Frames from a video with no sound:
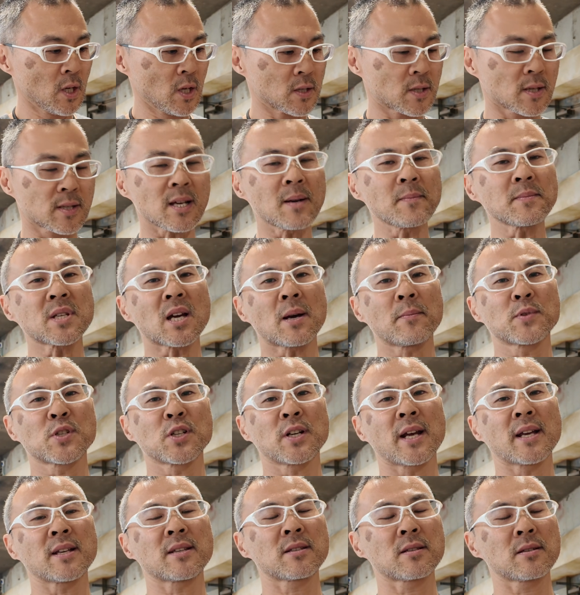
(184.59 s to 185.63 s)
So sometimes
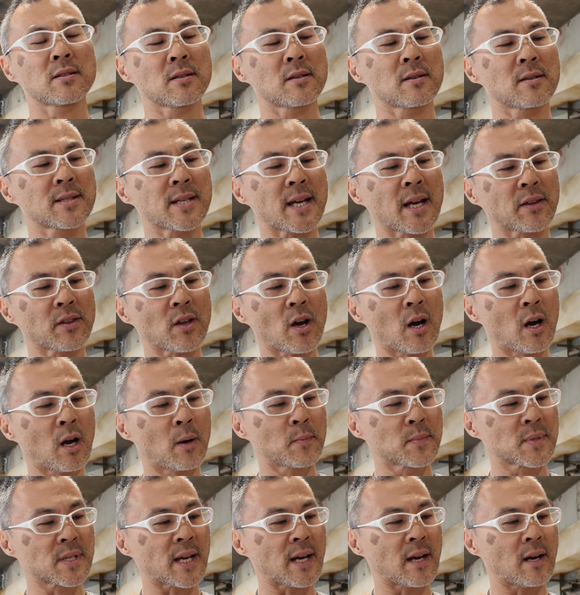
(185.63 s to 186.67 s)
you need to take the
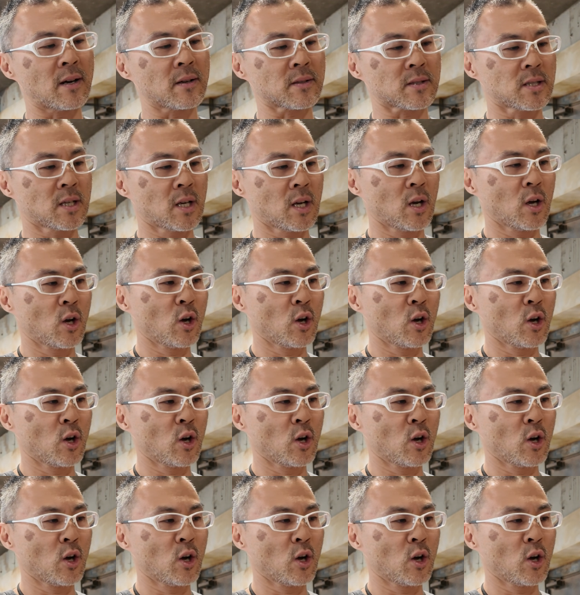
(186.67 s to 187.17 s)
arms out